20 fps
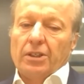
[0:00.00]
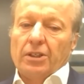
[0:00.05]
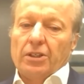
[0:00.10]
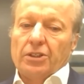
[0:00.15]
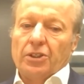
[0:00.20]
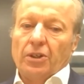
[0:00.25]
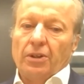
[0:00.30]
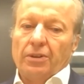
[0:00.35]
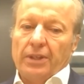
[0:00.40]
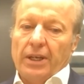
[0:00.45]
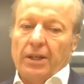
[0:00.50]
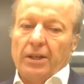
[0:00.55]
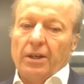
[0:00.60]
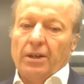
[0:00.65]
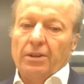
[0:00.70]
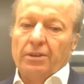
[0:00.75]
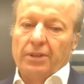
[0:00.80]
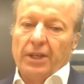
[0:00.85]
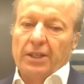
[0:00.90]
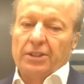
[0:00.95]
So
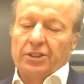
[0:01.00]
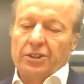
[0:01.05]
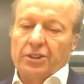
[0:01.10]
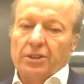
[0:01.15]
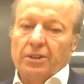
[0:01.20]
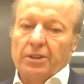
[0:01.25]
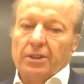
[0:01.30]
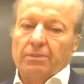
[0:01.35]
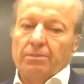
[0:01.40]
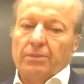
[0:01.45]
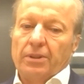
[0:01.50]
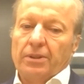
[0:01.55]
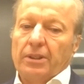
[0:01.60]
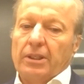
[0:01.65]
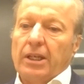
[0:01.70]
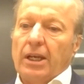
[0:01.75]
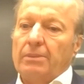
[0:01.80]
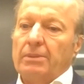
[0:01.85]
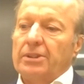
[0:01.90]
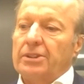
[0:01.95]
that's on the
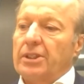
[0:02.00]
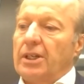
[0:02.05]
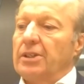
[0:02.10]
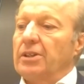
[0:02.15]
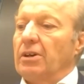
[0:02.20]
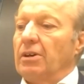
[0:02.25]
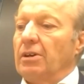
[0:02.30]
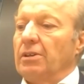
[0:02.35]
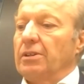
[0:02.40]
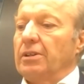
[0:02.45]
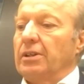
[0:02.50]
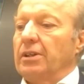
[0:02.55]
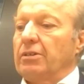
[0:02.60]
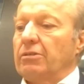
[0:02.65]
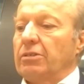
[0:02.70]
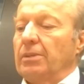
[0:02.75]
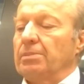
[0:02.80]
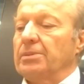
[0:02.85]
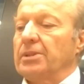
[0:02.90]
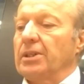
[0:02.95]
climate side. On the
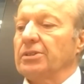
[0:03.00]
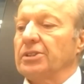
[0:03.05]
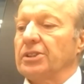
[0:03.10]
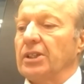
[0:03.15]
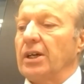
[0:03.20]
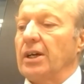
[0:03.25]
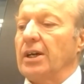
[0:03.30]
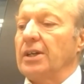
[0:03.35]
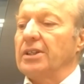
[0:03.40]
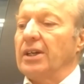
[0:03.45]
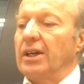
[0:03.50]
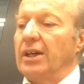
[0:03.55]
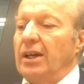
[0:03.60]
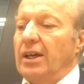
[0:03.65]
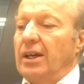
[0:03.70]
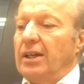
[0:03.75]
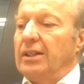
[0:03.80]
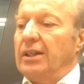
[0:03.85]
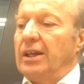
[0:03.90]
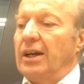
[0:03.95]
crypto side,
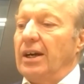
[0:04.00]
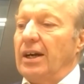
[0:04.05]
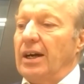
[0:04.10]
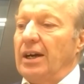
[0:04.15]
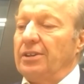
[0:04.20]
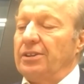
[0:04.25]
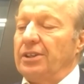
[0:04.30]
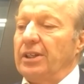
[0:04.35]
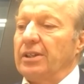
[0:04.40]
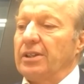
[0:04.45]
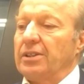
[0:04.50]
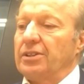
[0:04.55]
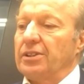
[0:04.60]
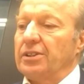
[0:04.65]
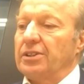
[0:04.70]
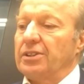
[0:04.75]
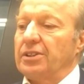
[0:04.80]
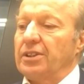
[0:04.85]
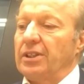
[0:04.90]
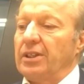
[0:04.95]
yeah, I think
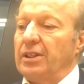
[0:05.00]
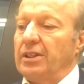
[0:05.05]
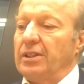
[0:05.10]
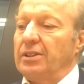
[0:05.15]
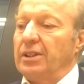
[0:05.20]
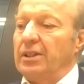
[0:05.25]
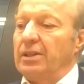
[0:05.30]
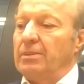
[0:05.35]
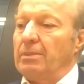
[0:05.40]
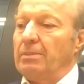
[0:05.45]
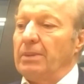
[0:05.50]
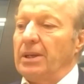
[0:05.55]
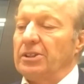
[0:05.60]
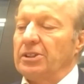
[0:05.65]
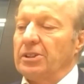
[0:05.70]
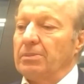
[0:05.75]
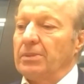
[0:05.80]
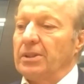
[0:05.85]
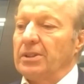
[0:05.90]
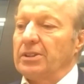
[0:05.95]
the
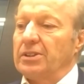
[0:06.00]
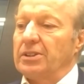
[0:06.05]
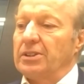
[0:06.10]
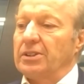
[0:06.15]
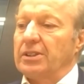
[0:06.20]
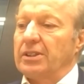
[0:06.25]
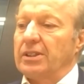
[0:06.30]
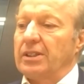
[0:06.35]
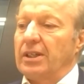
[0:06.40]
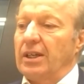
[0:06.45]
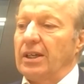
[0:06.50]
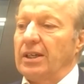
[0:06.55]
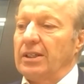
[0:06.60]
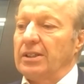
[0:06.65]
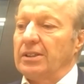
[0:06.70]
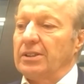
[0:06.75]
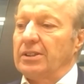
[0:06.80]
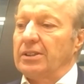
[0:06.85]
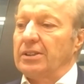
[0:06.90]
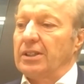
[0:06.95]
momentum is
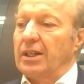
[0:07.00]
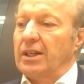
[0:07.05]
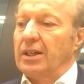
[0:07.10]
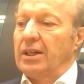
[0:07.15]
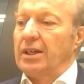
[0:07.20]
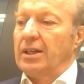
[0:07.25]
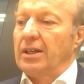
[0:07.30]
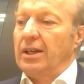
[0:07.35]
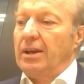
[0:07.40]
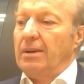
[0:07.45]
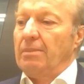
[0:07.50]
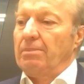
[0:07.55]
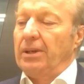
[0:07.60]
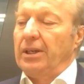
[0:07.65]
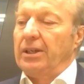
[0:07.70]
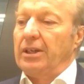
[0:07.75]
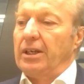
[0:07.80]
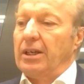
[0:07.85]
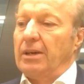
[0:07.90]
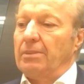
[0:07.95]

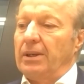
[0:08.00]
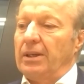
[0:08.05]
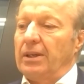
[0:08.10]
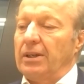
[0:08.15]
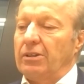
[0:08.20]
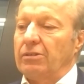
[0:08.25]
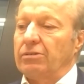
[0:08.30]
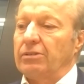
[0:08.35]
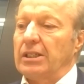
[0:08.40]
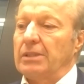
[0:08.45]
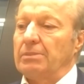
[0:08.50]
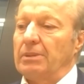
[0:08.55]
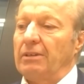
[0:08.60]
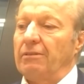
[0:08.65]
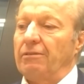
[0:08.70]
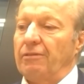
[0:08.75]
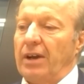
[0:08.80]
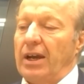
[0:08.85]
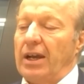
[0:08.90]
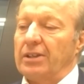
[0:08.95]
picking up incredibly
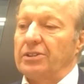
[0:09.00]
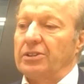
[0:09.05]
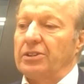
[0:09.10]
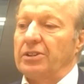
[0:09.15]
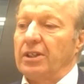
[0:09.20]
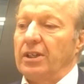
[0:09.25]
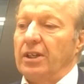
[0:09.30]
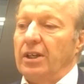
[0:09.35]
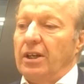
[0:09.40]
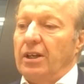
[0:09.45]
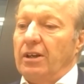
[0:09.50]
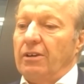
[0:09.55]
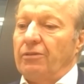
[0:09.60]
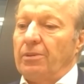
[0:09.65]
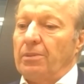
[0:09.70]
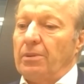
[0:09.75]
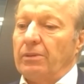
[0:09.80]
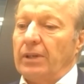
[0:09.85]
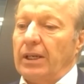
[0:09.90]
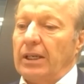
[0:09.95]
fast
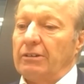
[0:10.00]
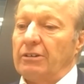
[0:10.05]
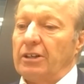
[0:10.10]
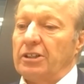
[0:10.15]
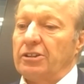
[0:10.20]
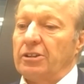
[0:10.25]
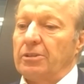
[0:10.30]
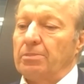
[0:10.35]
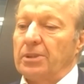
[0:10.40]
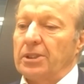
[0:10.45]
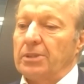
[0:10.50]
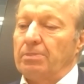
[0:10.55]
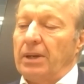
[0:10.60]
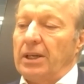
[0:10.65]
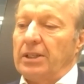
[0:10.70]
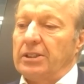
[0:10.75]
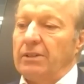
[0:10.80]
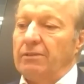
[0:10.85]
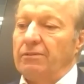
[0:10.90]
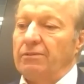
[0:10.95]
from a regulatory
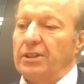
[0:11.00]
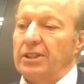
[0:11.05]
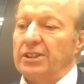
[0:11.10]
perspective.